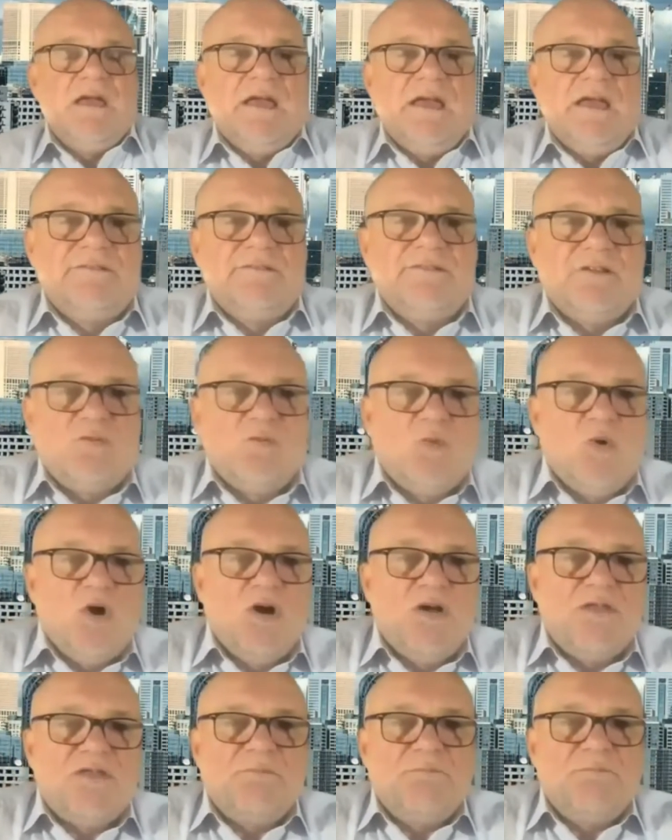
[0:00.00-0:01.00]
is it
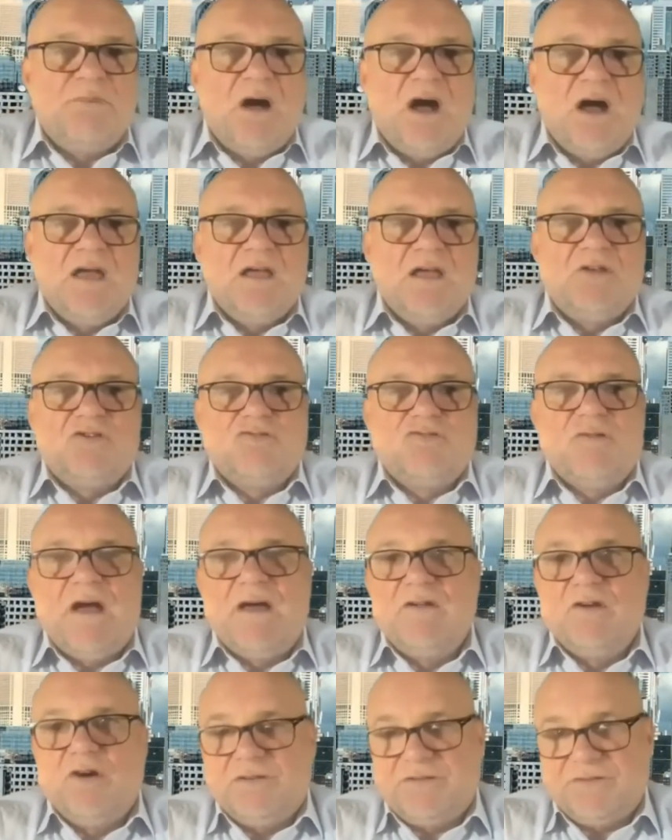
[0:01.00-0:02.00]
worth buying
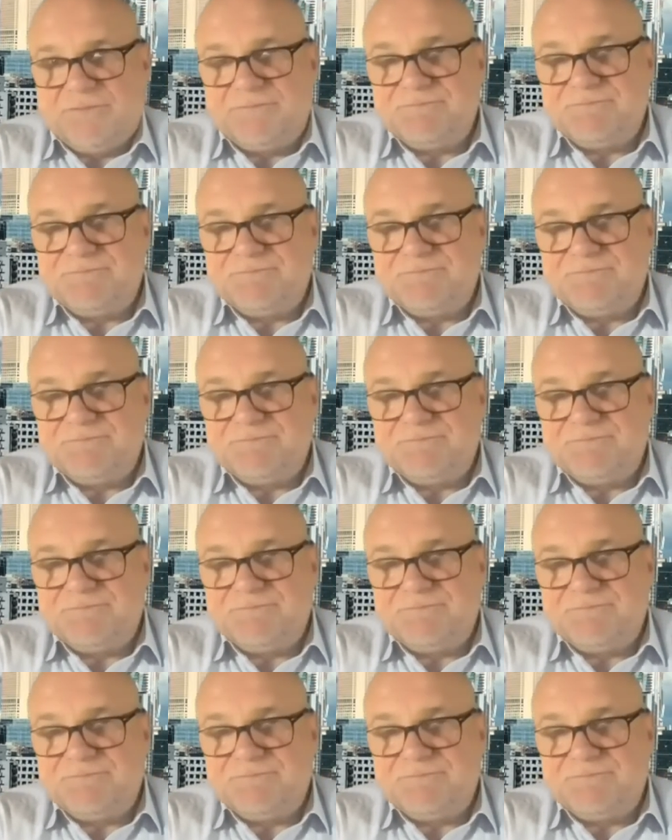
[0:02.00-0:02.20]
Trados?